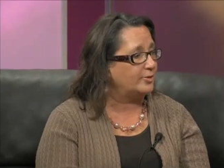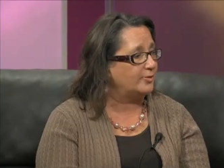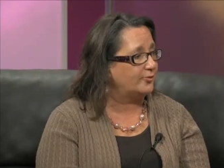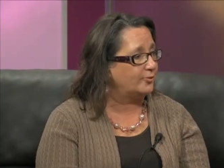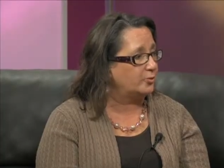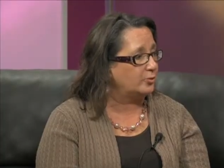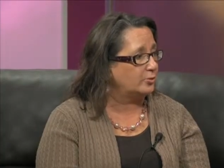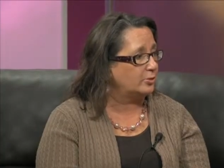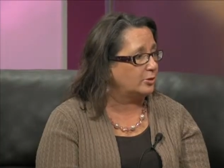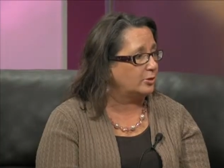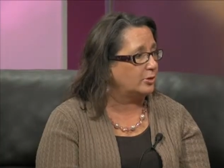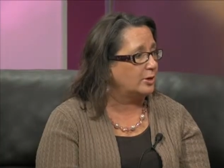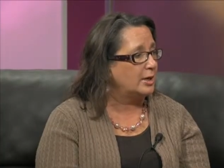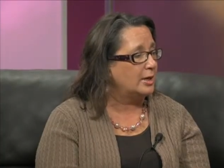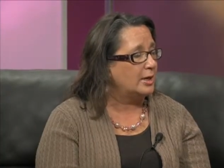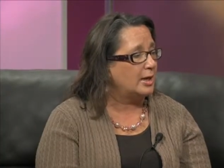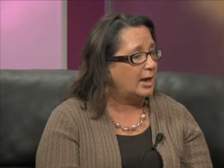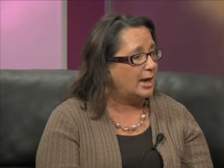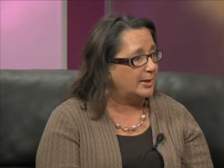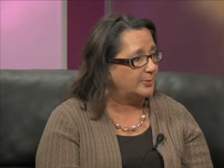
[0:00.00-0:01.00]
for
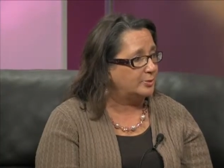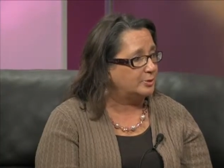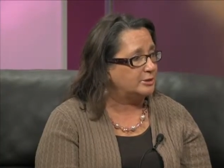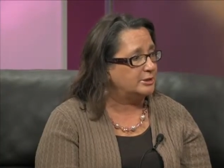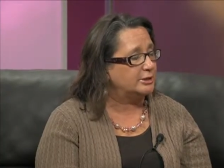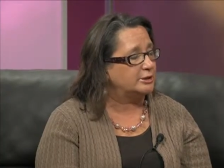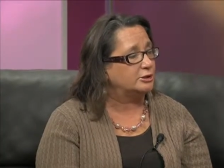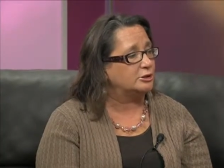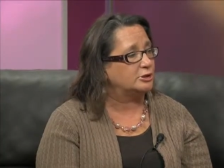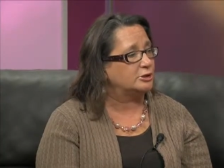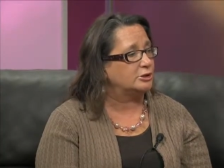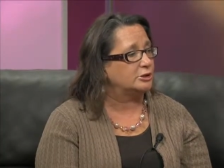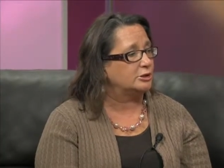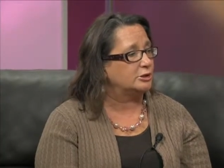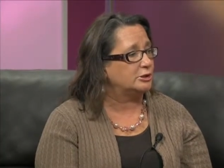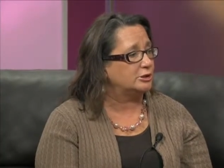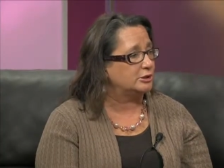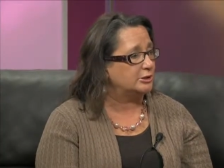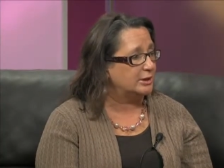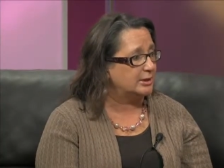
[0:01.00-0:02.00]

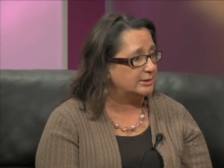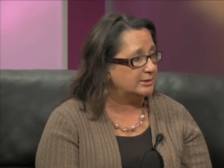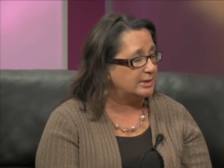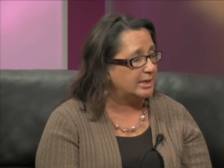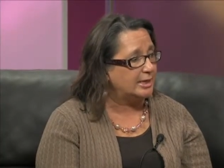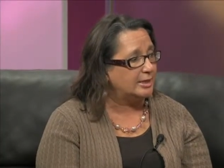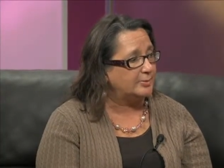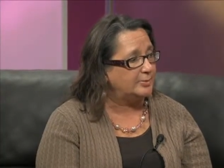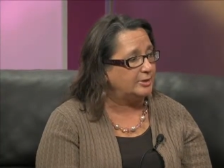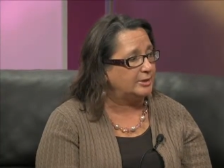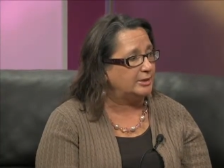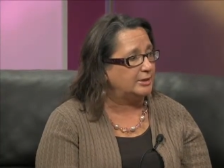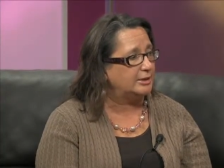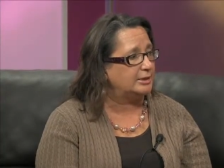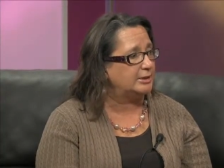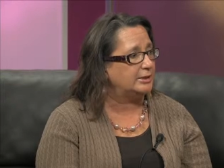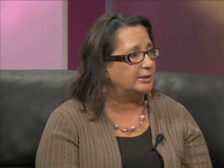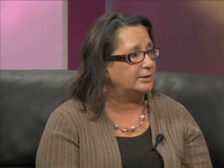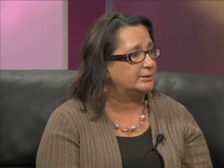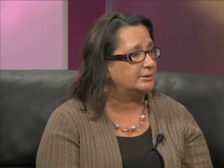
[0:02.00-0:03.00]
hypertension,
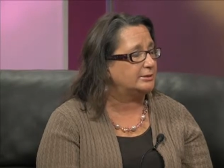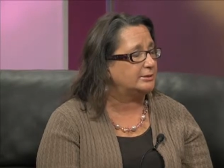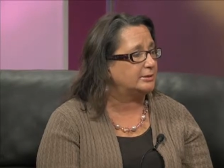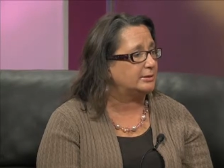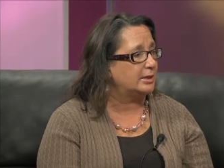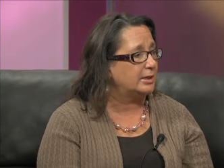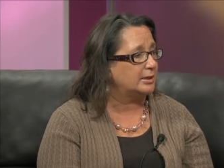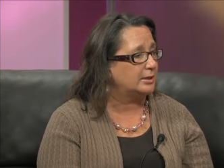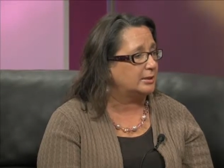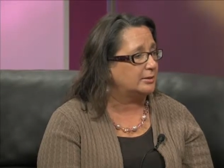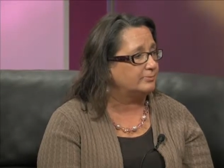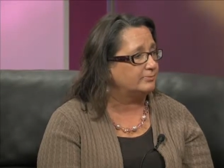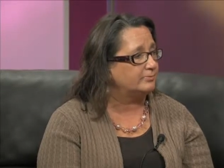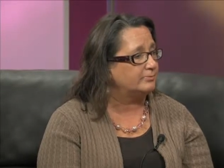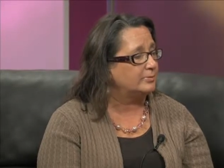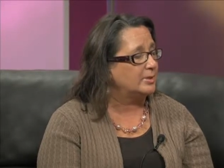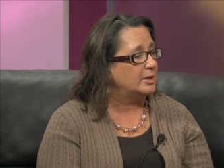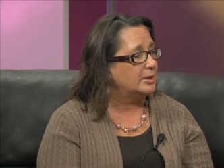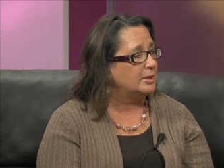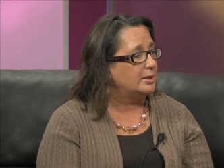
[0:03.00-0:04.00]
diabetes, um,
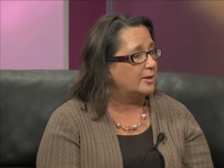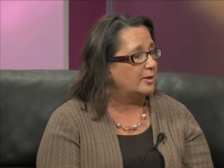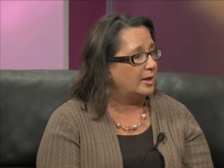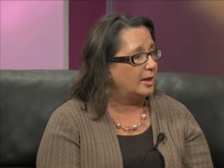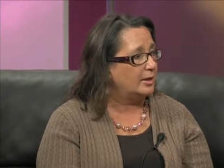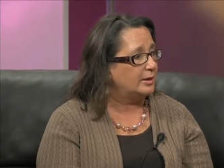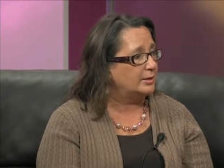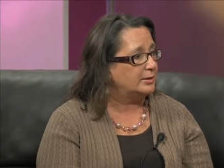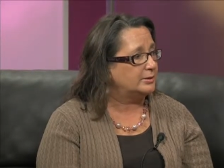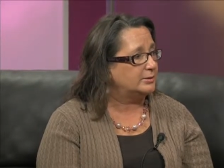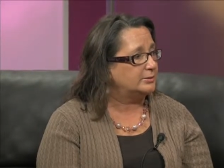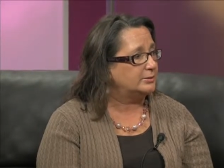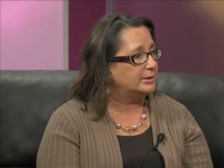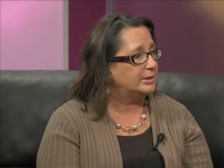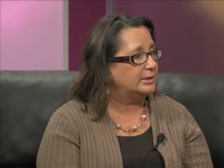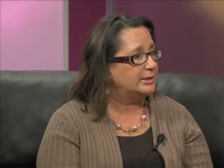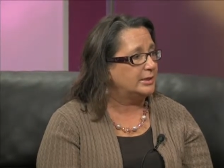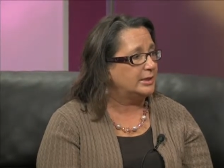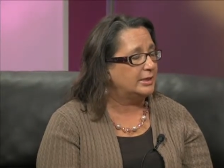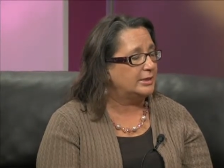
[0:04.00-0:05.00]
uh,
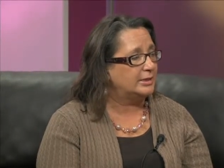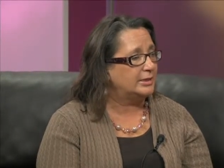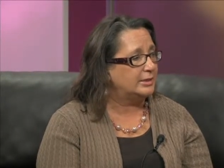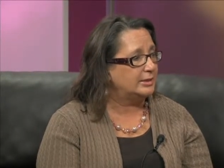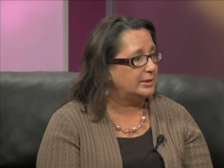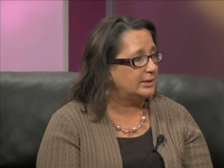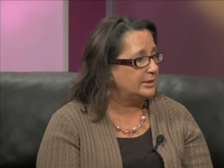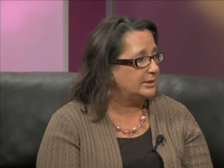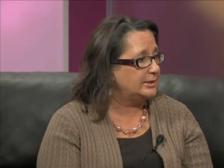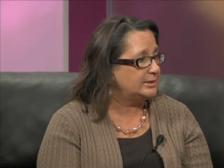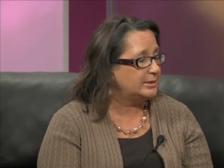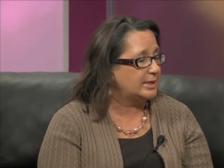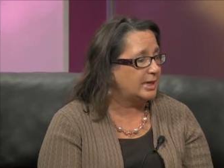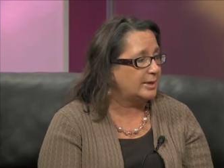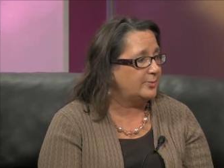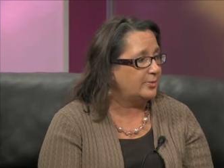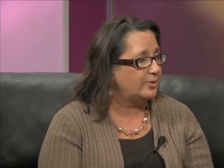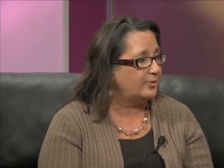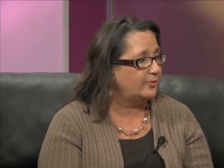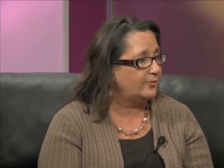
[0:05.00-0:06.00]
any any any
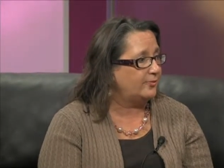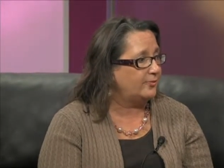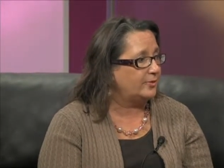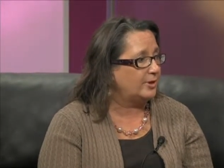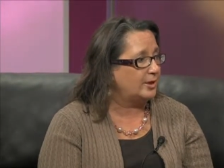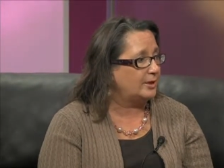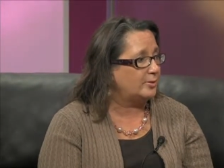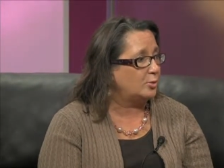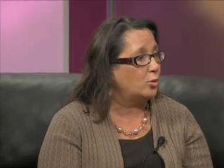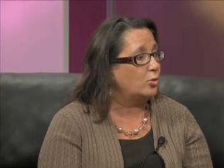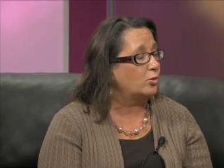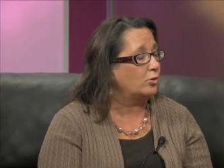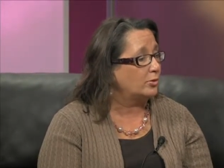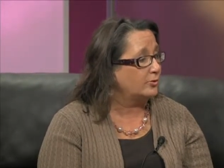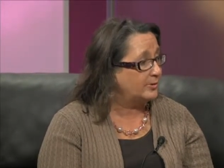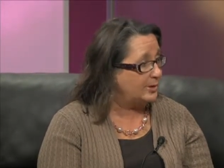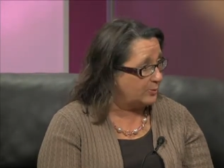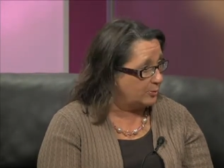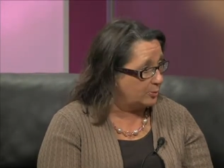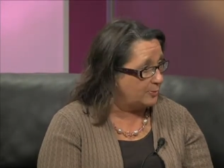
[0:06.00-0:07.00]
type of, uh,
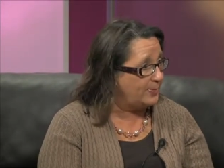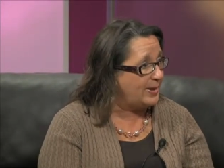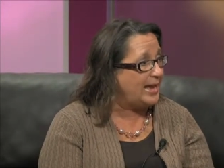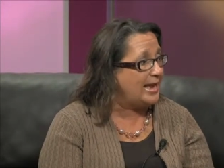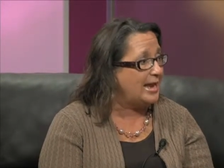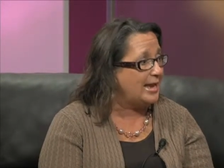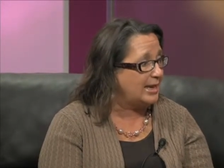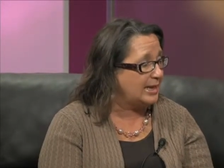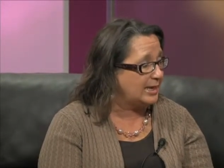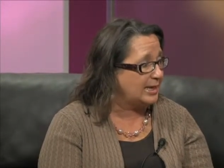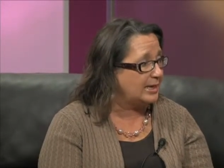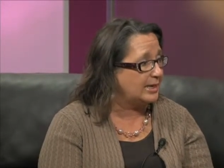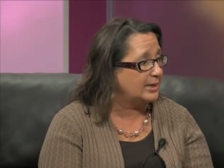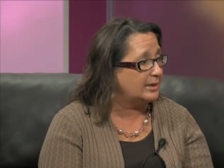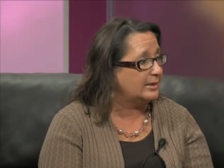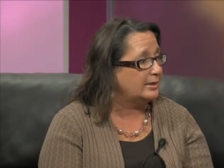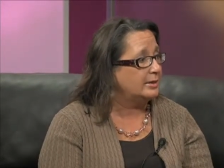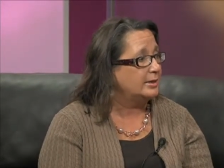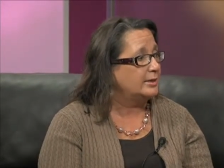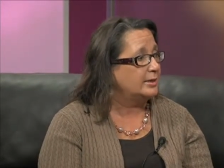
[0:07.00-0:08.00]
or they were
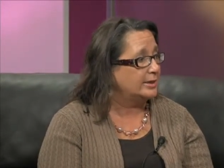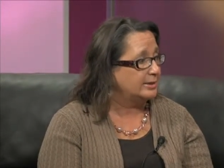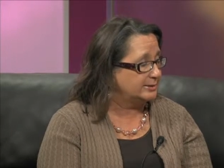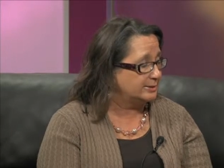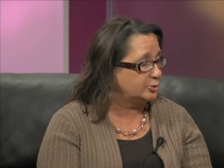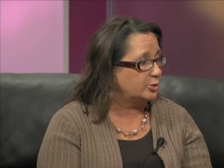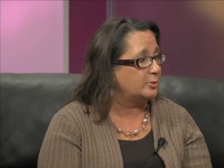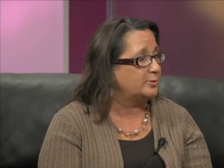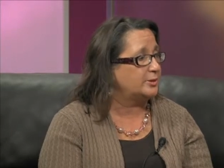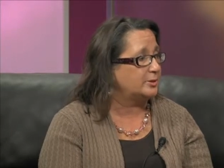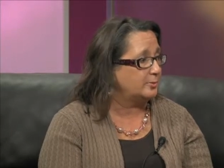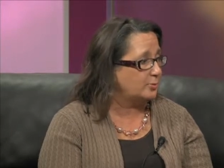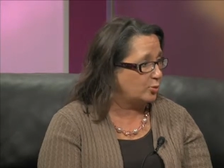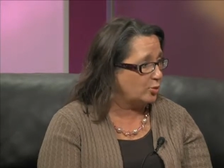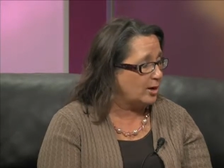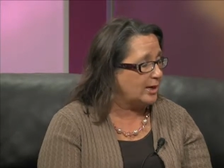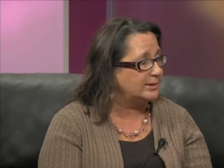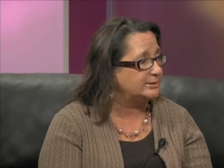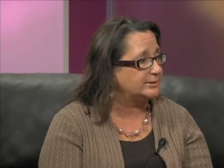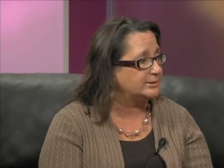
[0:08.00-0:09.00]
paying exorbitant
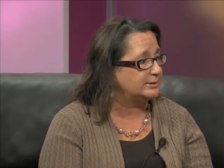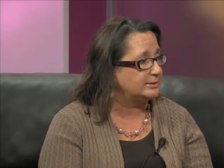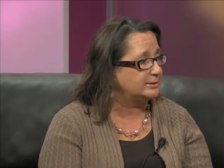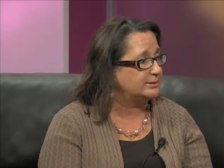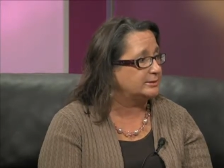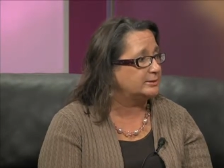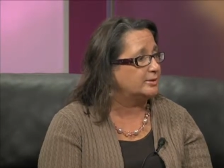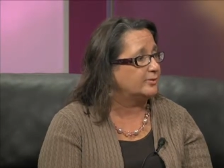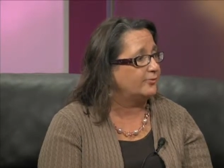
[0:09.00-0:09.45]
prices